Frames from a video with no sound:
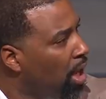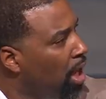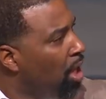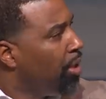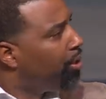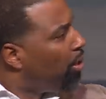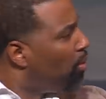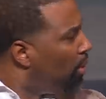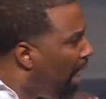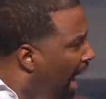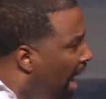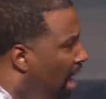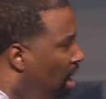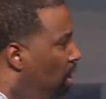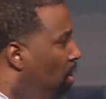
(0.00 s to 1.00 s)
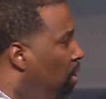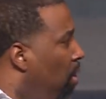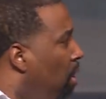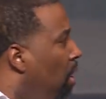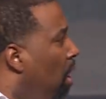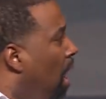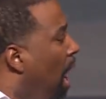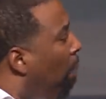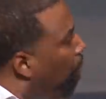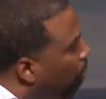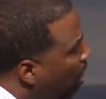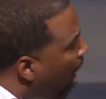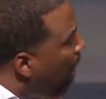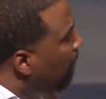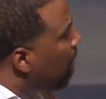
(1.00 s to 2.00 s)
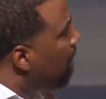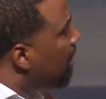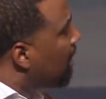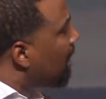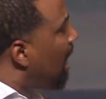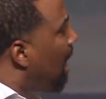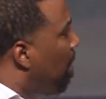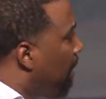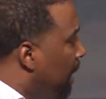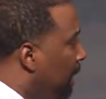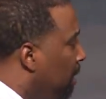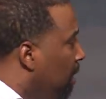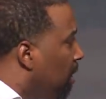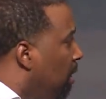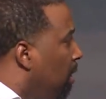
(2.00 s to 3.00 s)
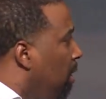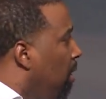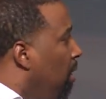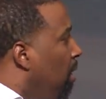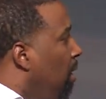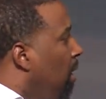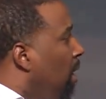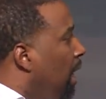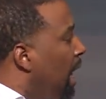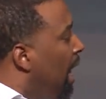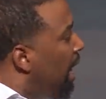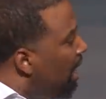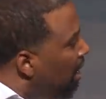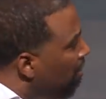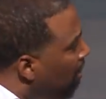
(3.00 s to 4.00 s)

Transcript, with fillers: So now a problem is coming in